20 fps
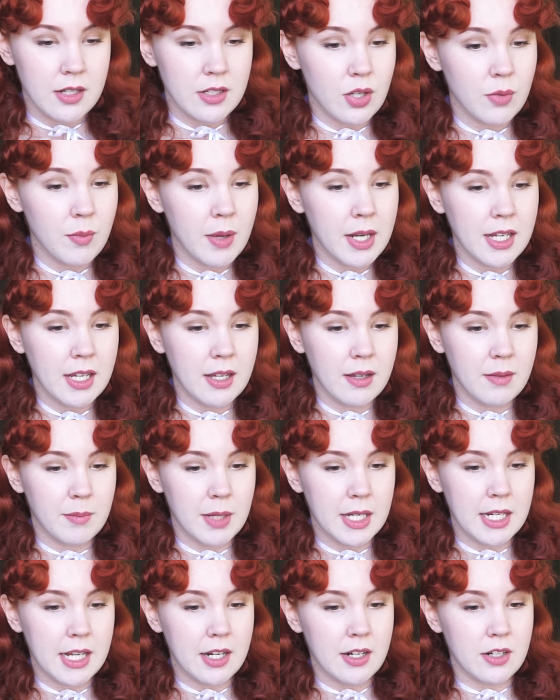Too many
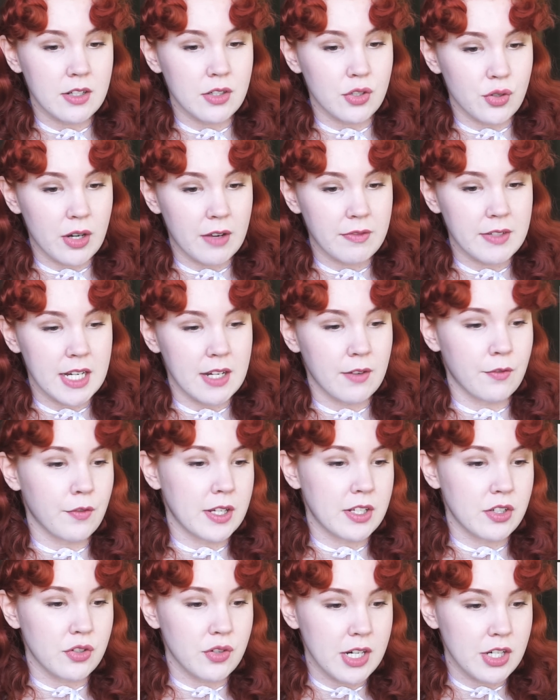mediators drift in
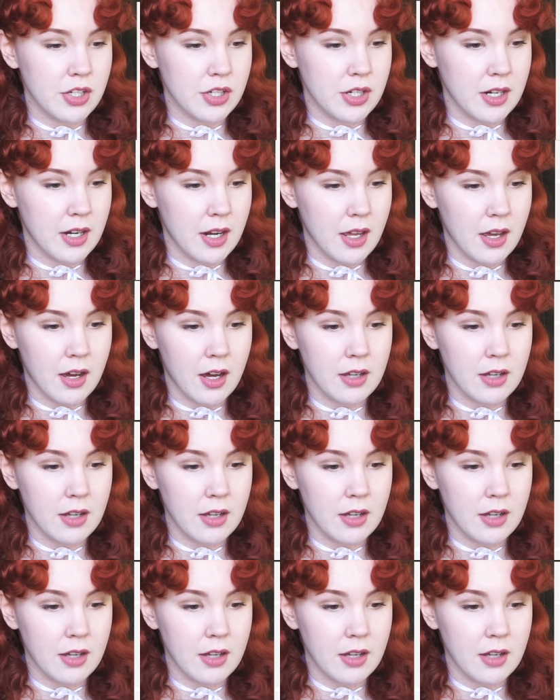frustration,